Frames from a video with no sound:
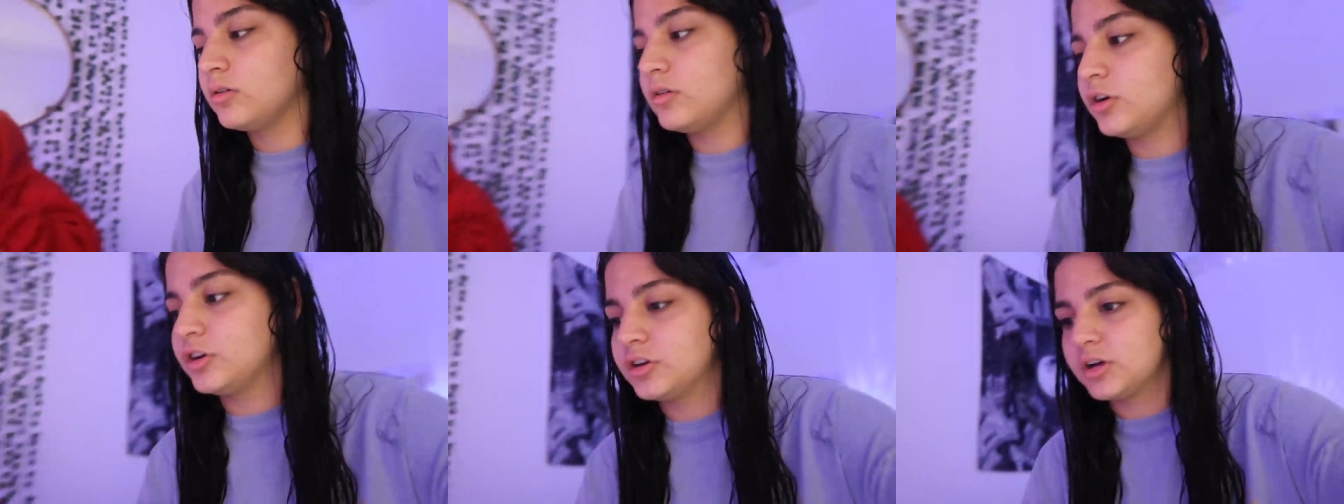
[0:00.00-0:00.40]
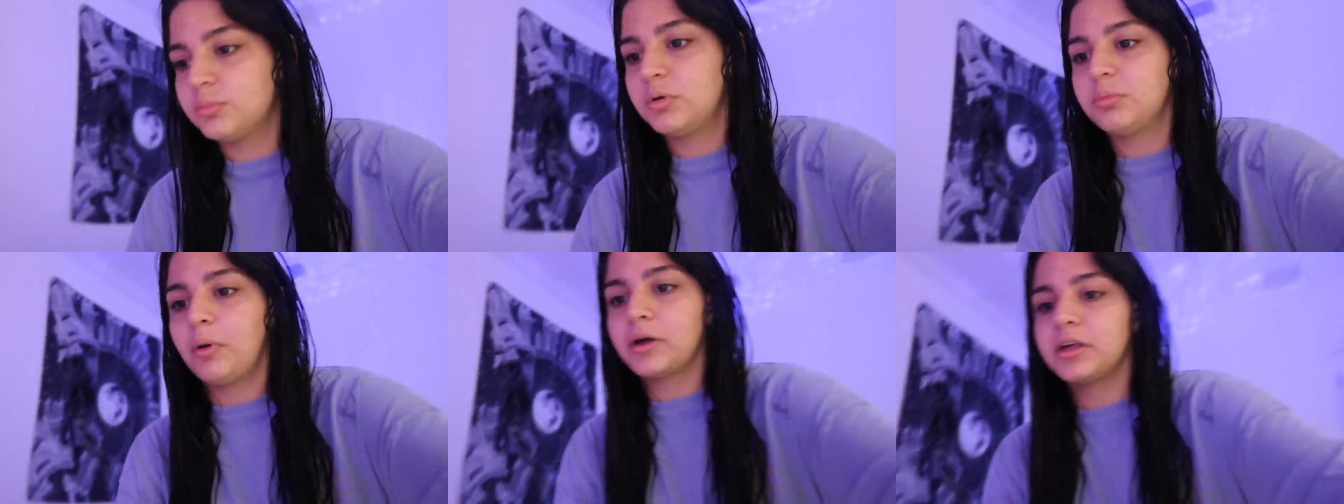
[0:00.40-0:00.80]
Are you
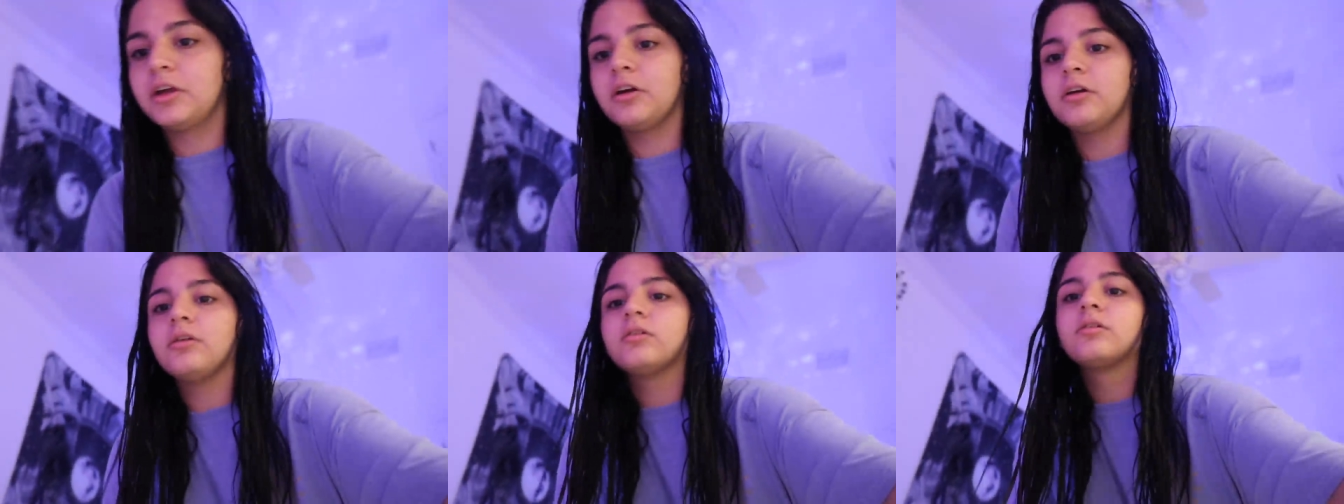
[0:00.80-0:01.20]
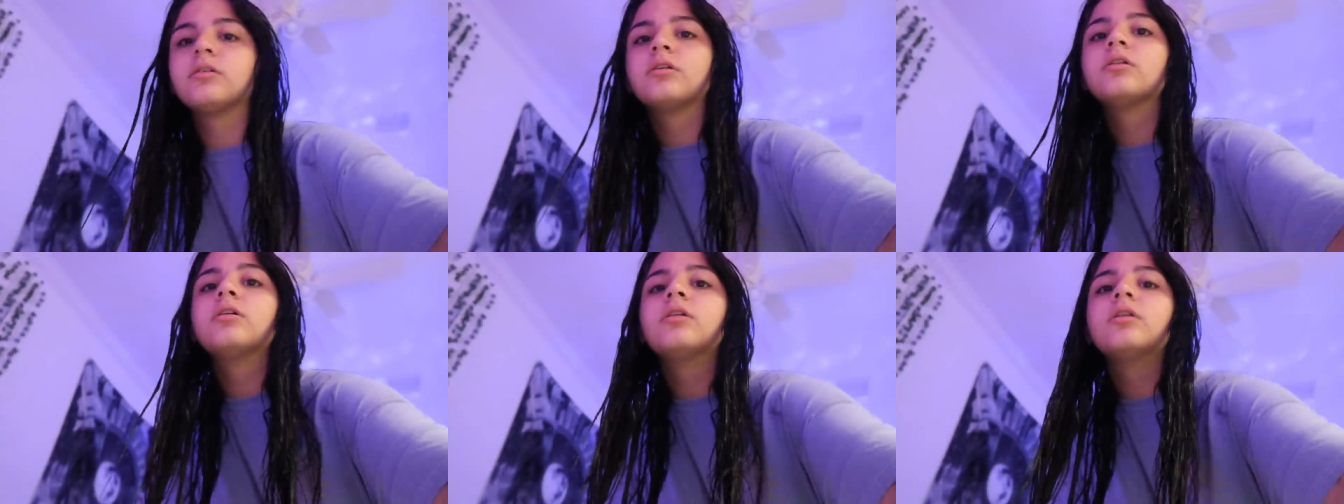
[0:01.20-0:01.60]
coming back here?
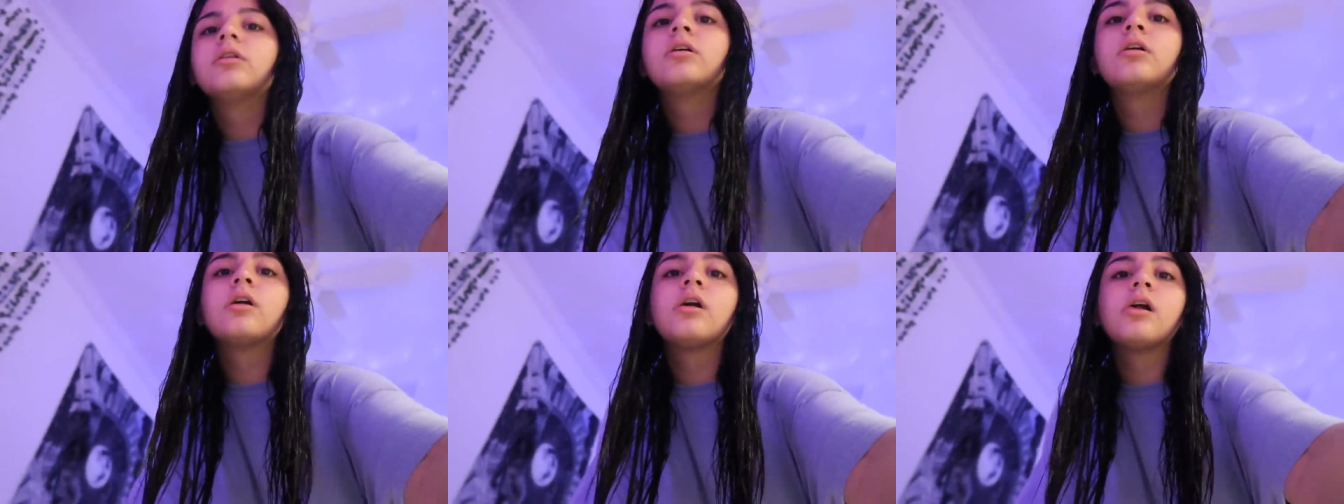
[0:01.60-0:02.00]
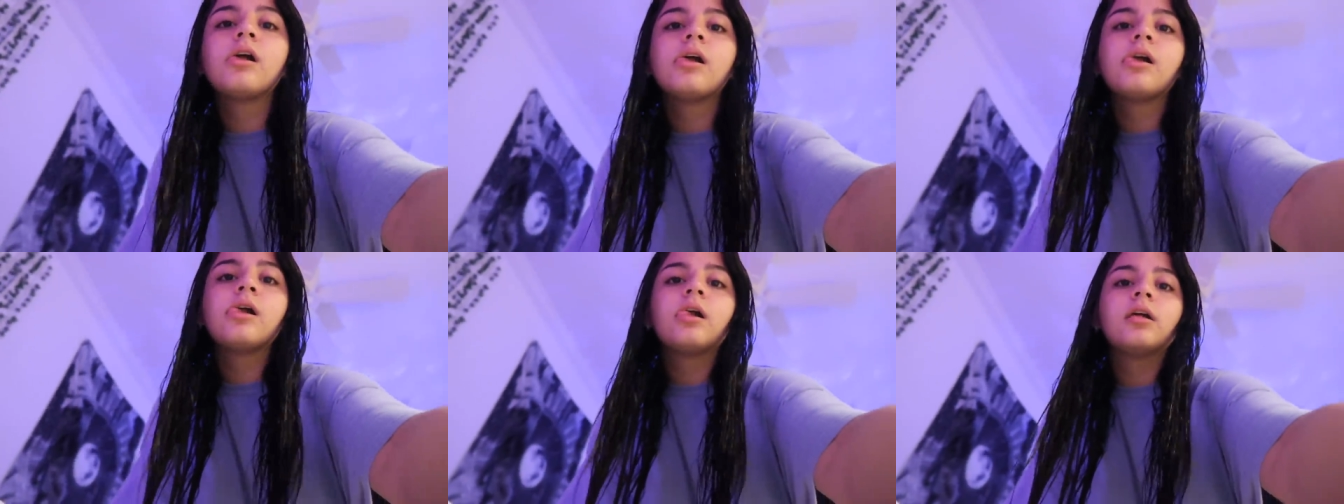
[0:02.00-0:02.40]
Yeah, I
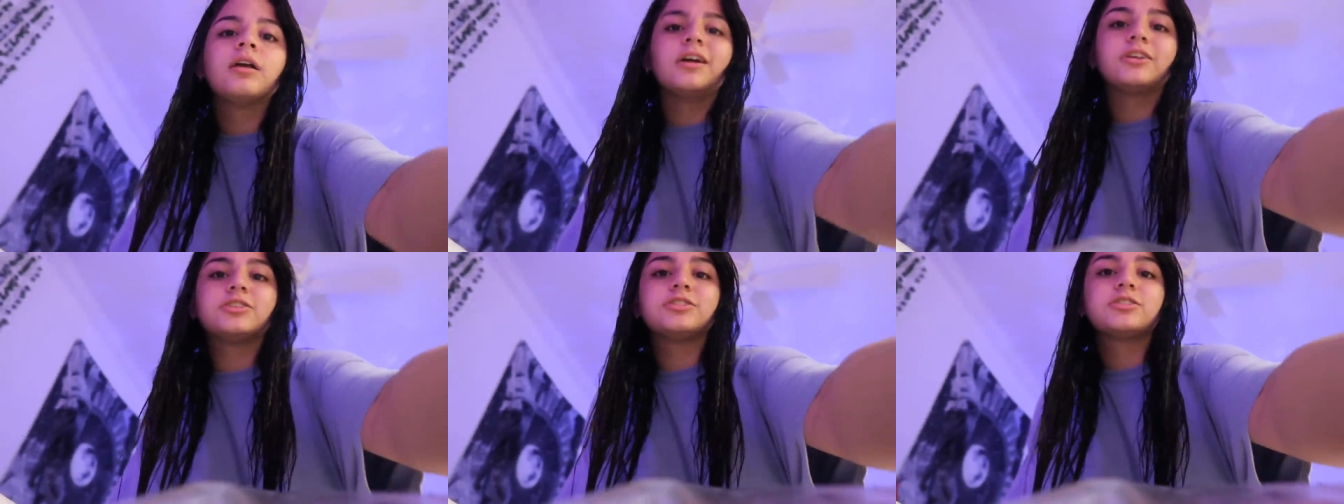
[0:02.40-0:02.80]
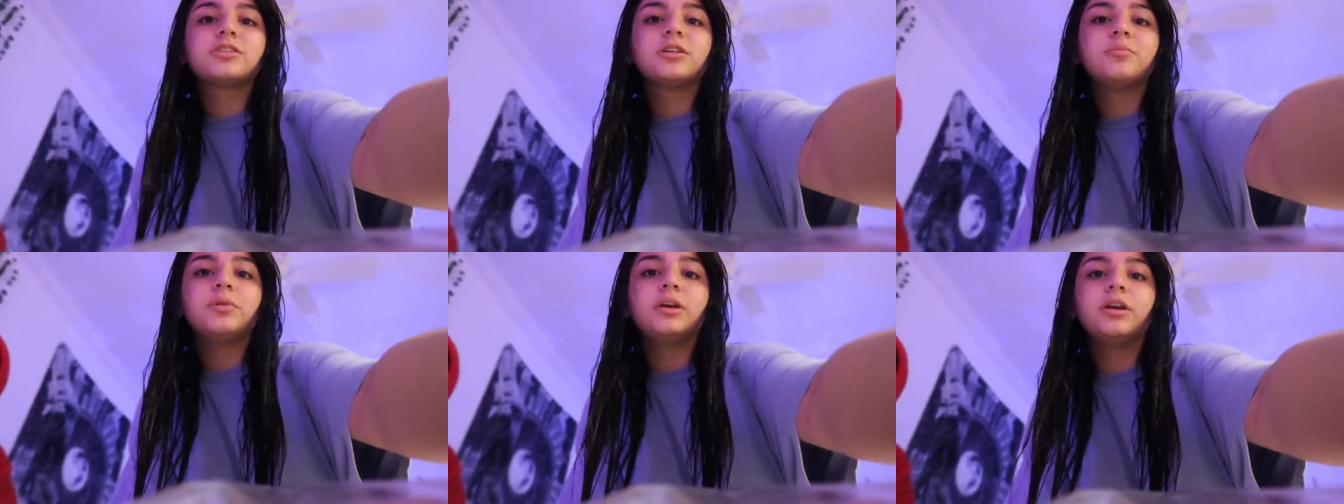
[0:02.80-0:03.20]
think so. Yeah, she's
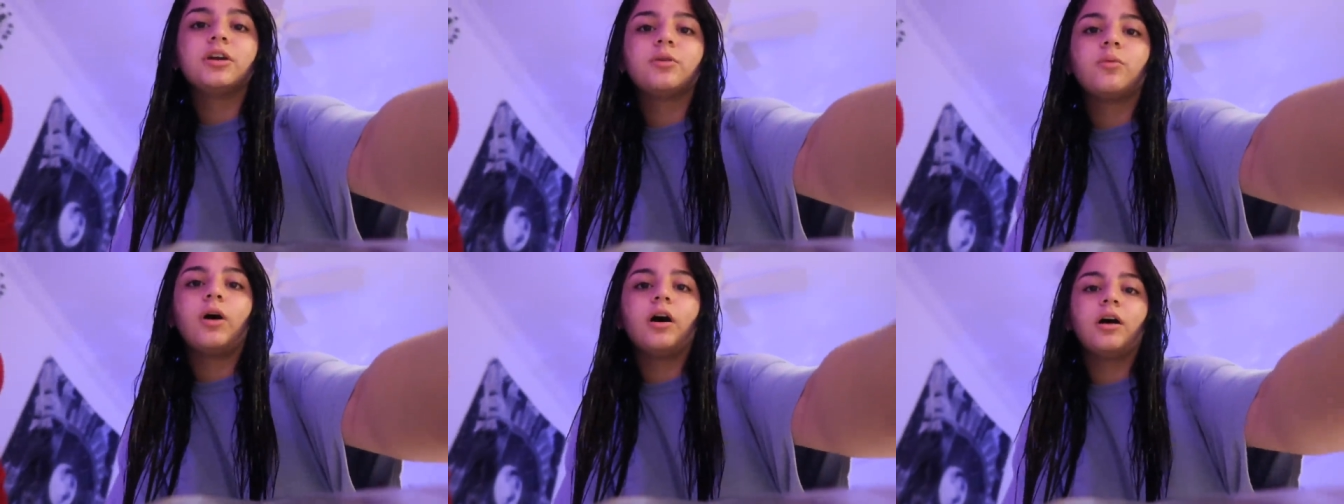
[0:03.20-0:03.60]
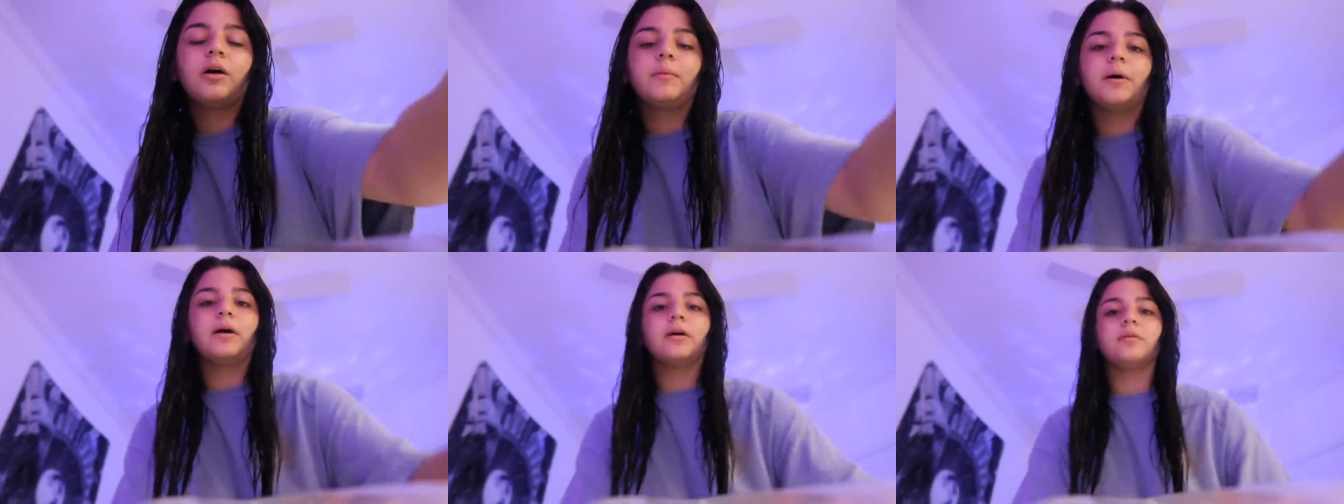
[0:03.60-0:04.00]
going to be here while
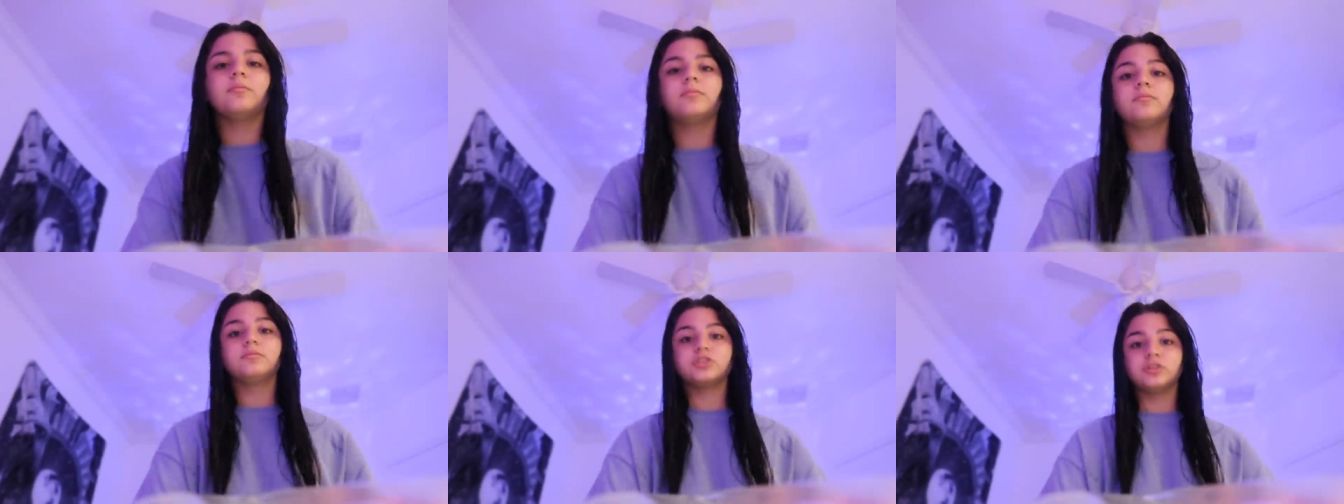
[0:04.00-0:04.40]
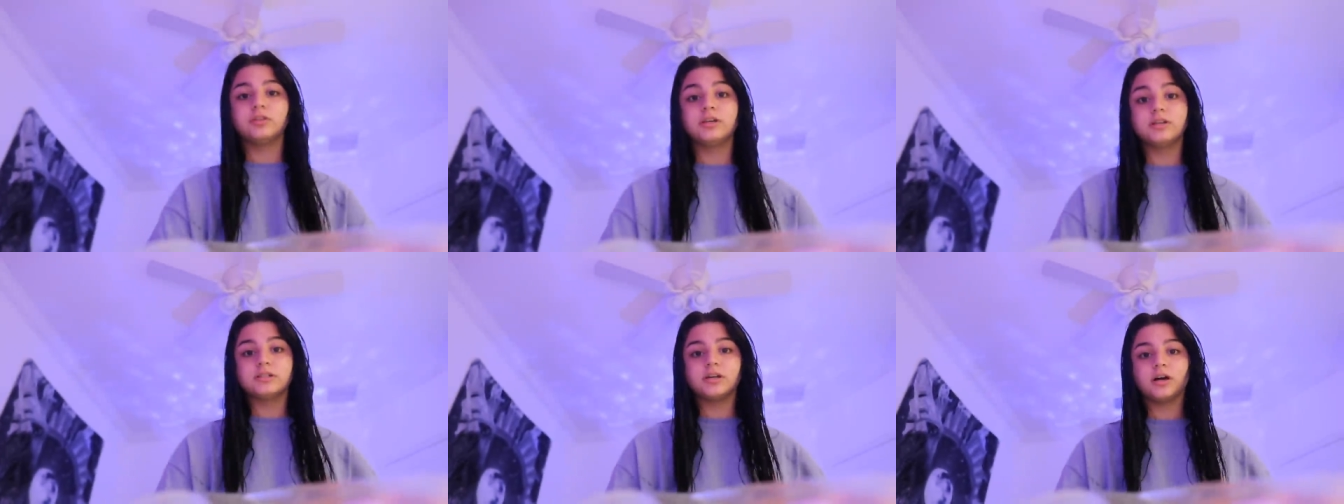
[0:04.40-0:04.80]
I'm at
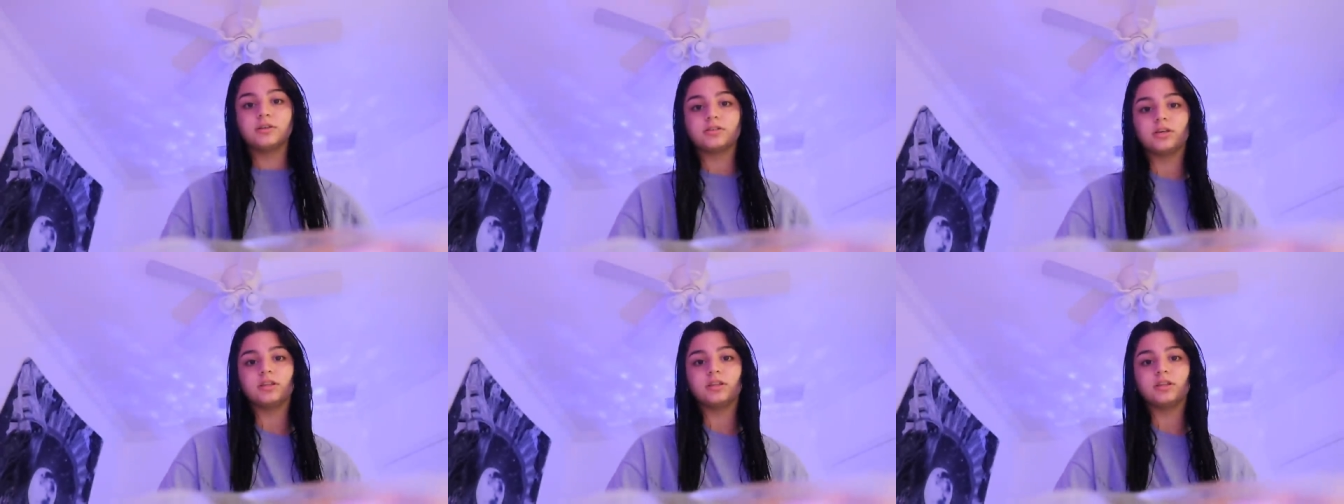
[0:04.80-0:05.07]
Julia's house.